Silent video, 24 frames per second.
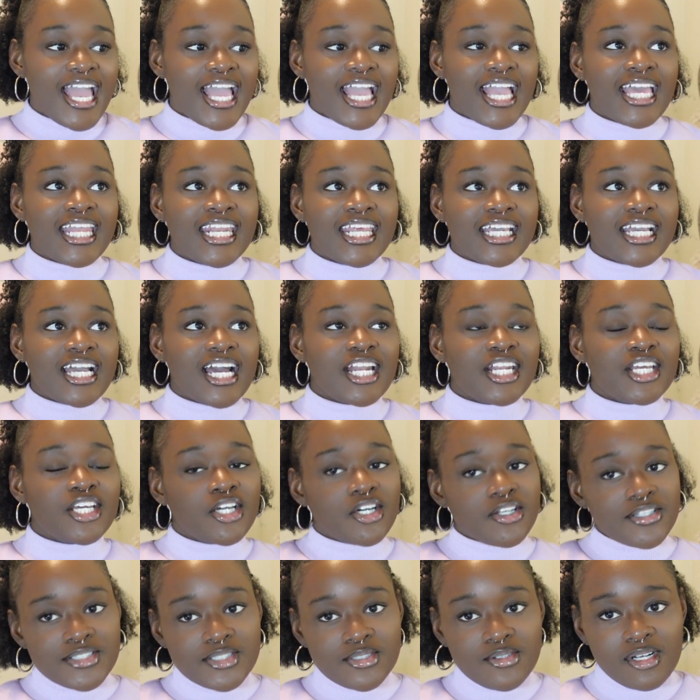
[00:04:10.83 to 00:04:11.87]
and it kind of
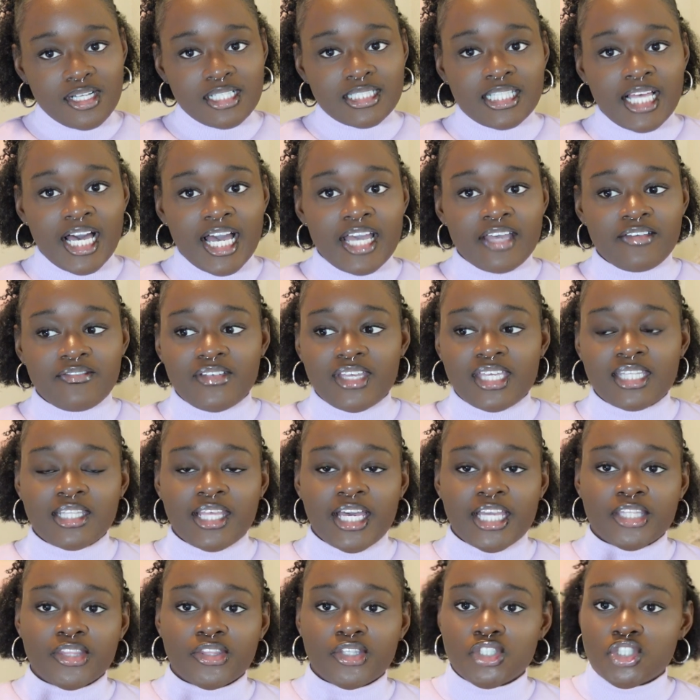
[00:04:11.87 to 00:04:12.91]
goes through her life and
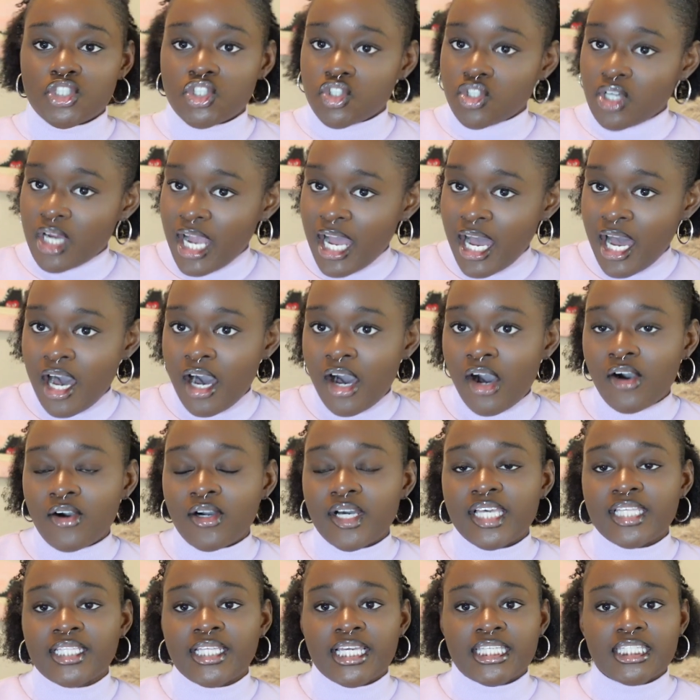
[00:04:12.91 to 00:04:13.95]
like the trial
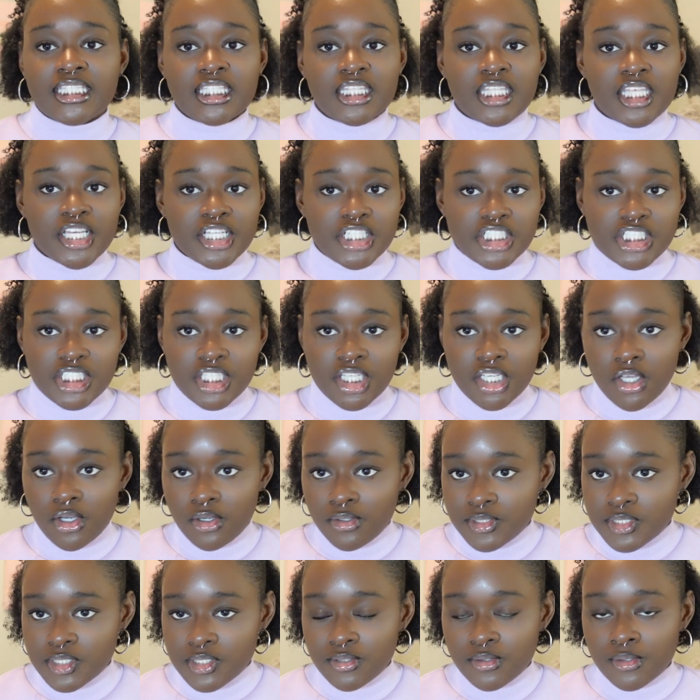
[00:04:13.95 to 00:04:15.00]
and like the things she
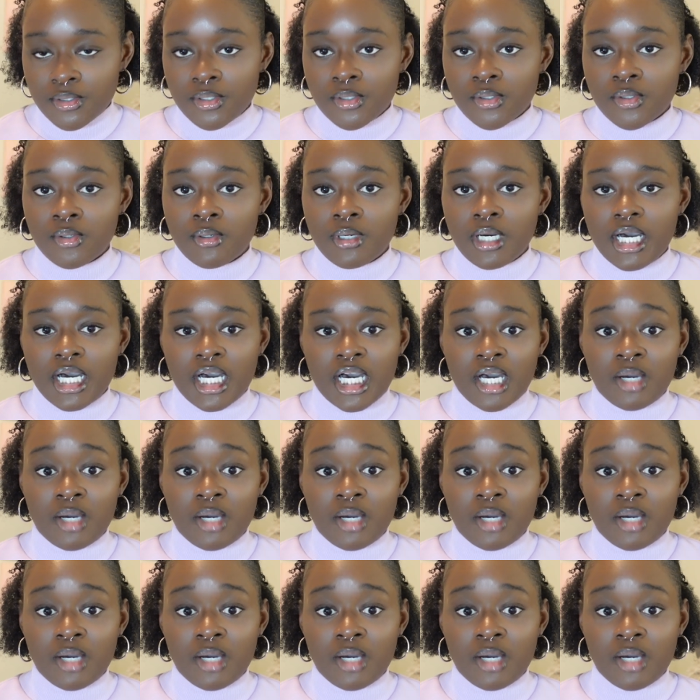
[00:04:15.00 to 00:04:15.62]
goes through